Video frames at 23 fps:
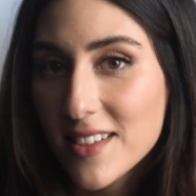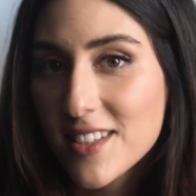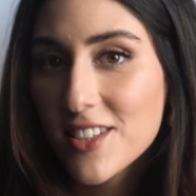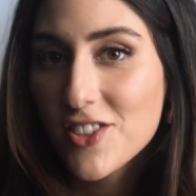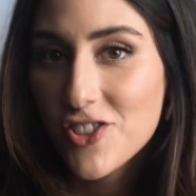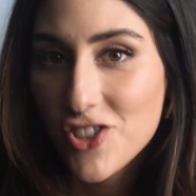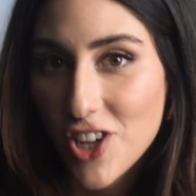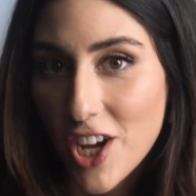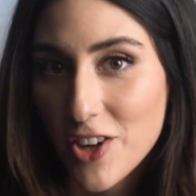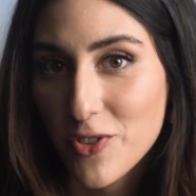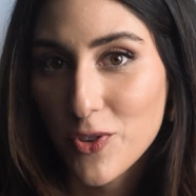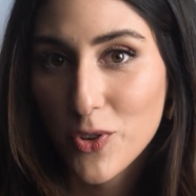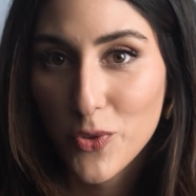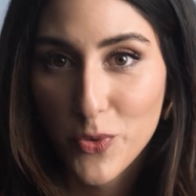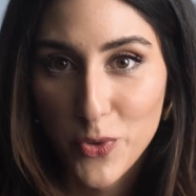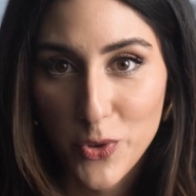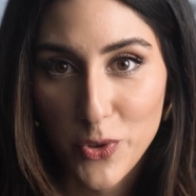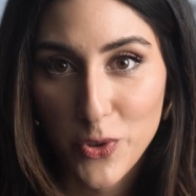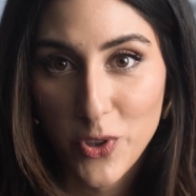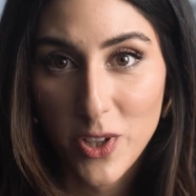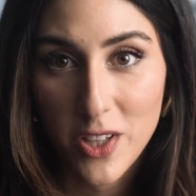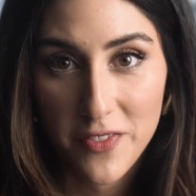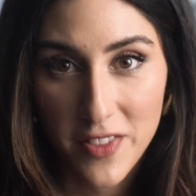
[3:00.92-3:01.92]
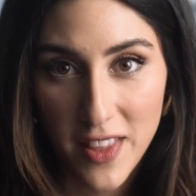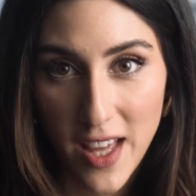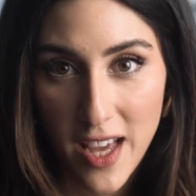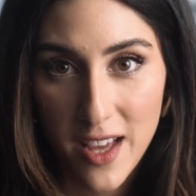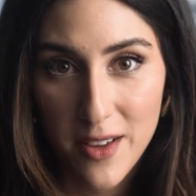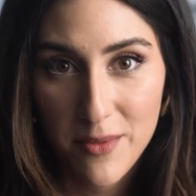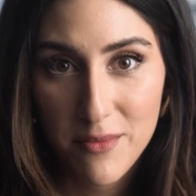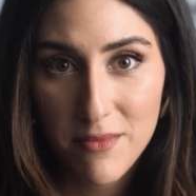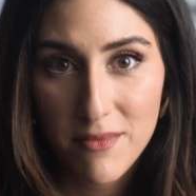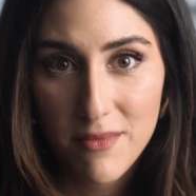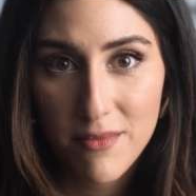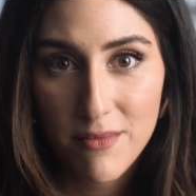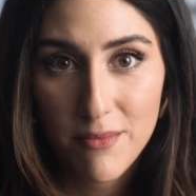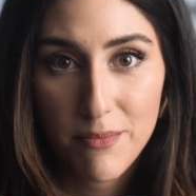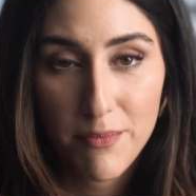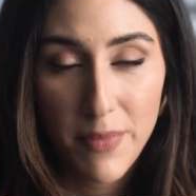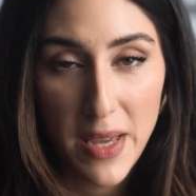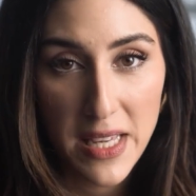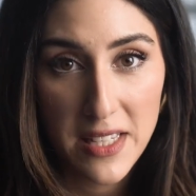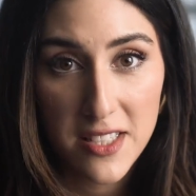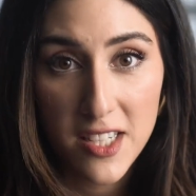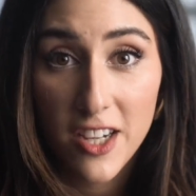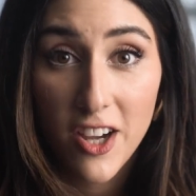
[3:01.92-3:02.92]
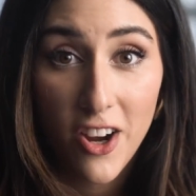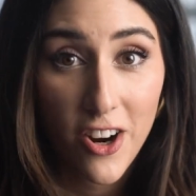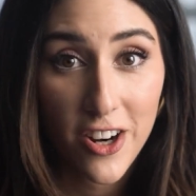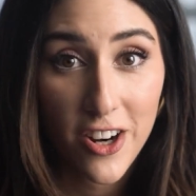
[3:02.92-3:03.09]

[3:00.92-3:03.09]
As a general rule of thumb, based on